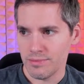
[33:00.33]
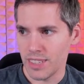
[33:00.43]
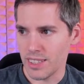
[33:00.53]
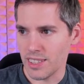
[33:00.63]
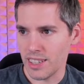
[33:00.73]

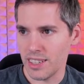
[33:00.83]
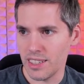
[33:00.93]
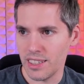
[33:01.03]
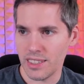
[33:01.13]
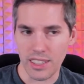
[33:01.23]
This
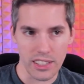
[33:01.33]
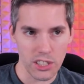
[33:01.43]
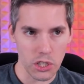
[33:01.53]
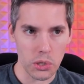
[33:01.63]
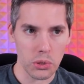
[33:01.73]
is, it
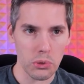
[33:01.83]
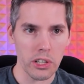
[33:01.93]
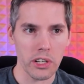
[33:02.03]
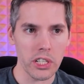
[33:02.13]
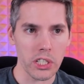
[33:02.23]
is a two three
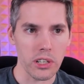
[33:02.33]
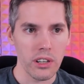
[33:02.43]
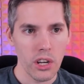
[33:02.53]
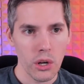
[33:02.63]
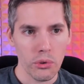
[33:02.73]
creature.
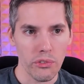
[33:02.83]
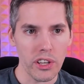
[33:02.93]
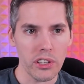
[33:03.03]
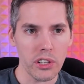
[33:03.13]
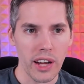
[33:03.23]

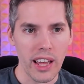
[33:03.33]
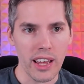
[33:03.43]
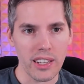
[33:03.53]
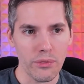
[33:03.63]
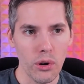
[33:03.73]
Reveal your
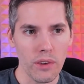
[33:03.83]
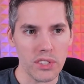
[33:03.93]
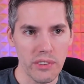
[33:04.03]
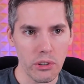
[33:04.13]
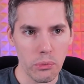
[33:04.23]
hand. If you have
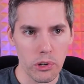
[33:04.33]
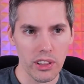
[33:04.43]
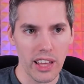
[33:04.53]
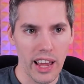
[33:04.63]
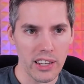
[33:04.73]
seven or
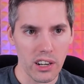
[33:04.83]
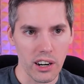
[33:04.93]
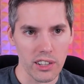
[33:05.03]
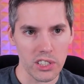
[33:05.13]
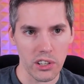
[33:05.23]
more land
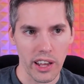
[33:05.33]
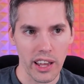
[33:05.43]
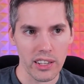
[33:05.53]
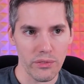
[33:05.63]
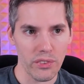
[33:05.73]
cards in your
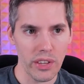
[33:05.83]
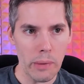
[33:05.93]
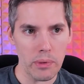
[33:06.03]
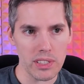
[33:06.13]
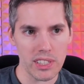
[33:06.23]
hand,
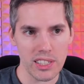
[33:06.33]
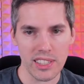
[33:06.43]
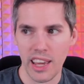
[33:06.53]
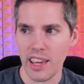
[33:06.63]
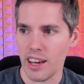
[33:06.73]
flip
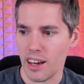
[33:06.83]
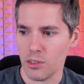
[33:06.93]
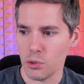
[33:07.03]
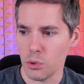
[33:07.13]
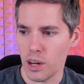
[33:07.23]
Sasaya.
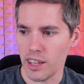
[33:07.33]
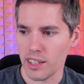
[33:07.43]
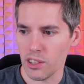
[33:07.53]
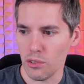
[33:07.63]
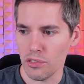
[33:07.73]
Ooh, I
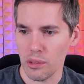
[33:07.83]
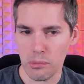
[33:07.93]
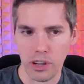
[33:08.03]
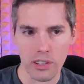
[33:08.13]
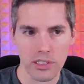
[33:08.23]
like the old flip
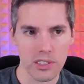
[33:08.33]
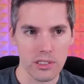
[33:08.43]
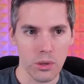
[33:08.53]
cards.